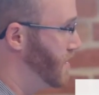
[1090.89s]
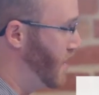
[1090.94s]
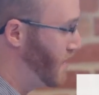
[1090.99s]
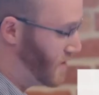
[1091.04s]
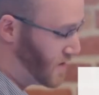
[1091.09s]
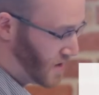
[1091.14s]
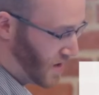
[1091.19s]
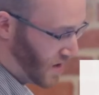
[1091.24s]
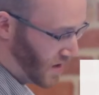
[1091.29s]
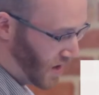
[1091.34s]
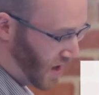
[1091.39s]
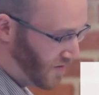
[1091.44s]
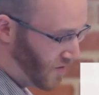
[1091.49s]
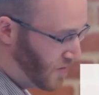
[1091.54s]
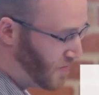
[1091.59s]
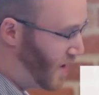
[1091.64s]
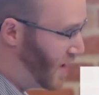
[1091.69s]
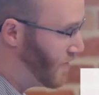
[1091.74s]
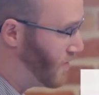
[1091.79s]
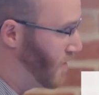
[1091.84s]
there's a kind of a
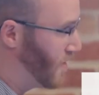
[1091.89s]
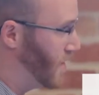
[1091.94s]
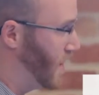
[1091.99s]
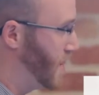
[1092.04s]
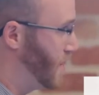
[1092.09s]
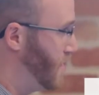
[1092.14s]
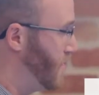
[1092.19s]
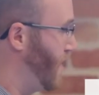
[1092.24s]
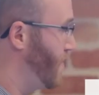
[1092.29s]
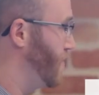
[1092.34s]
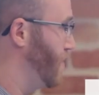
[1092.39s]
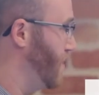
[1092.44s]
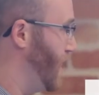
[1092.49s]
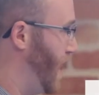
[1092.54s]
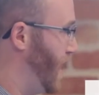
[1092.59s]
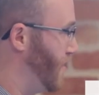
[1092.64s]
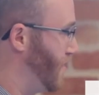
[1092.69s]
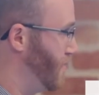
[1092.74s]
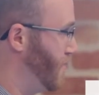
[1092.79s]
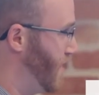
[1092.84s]
buffer, like you have to
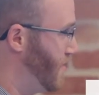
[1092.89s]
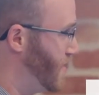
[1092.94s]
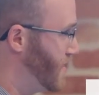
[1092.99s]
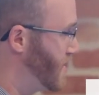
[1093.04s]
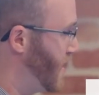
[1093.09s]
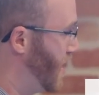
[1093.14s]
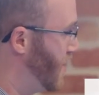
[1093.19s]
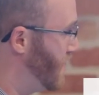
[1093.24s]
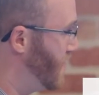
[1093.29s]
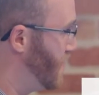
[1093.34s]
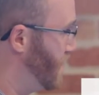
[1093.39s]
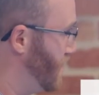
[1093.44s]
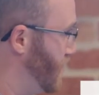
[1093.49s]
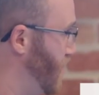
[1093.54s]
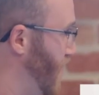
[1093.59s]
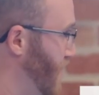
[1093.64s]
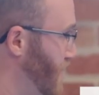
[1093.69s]
allow for maybe 10 to 20